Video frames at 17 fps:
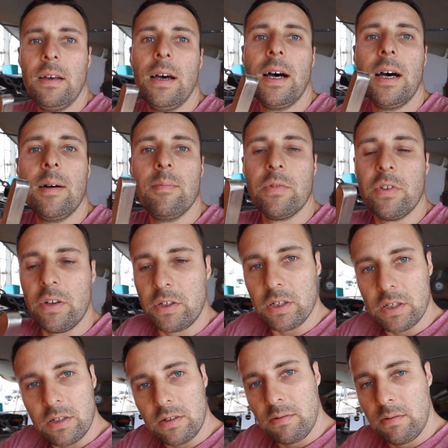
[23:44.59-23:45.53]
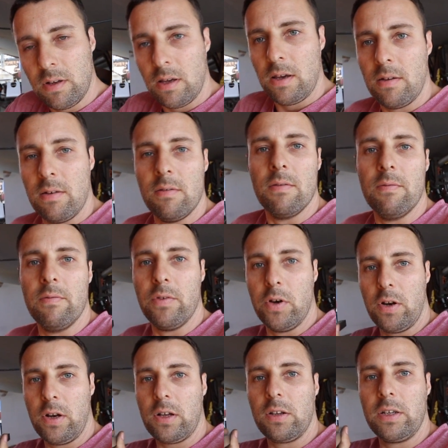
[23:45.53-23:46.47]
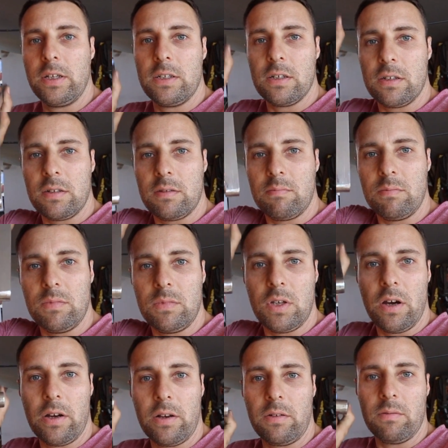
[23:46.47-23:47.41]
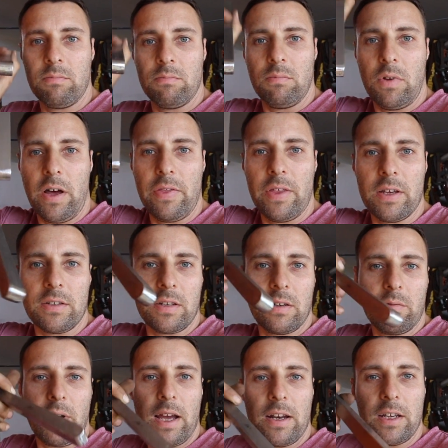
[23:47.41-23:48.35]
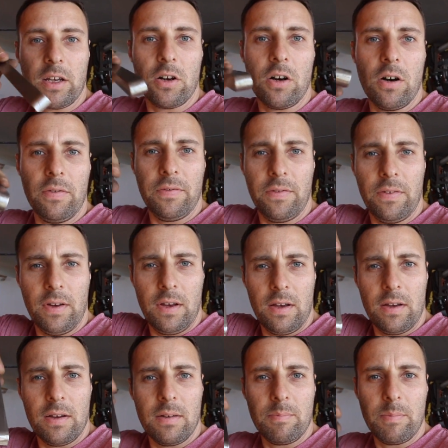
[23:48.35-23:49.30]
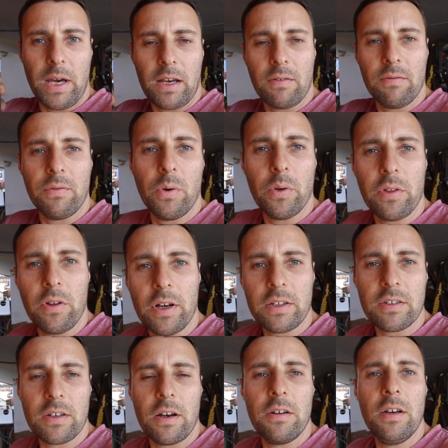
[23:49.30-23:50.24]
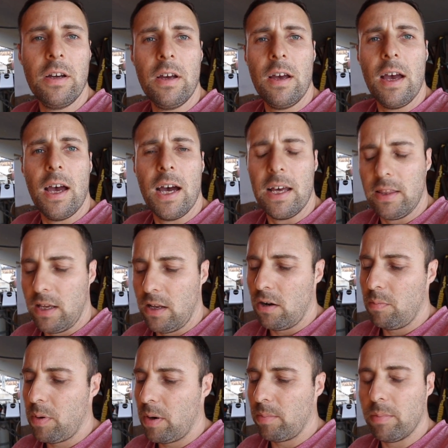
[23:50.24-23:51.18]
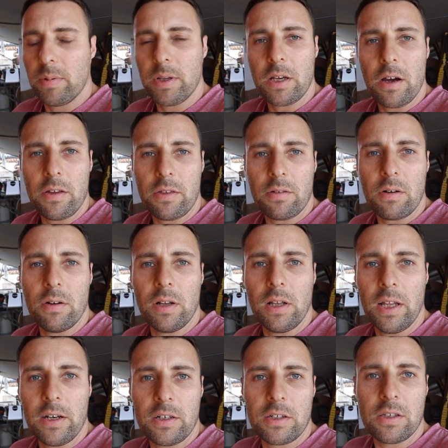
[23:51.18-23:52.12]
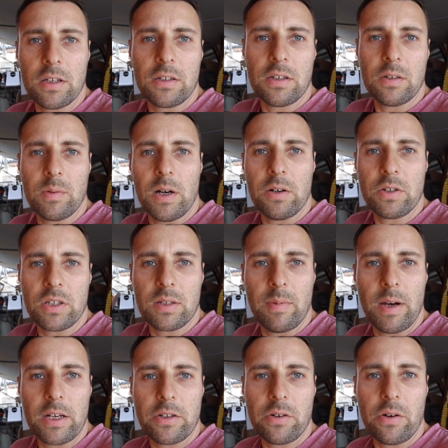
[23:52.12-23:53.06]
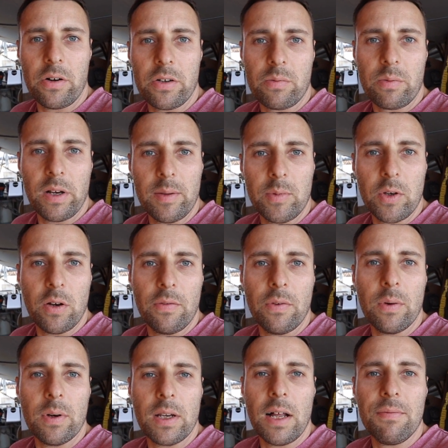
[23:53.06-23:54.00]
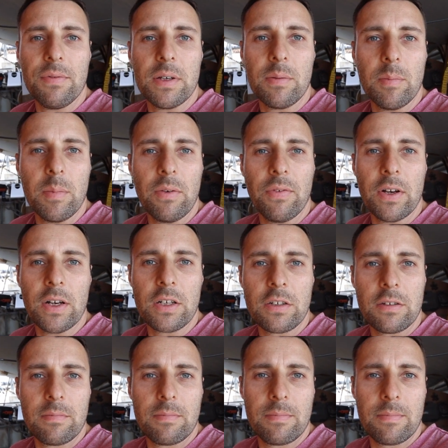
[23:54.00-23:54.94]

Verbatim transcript: Um, so just vertically just going like this and rounding it off, back and forth like so. And then I'll probably go through and linish this as well just to make sure it's really beautiful and lovely when we're finished.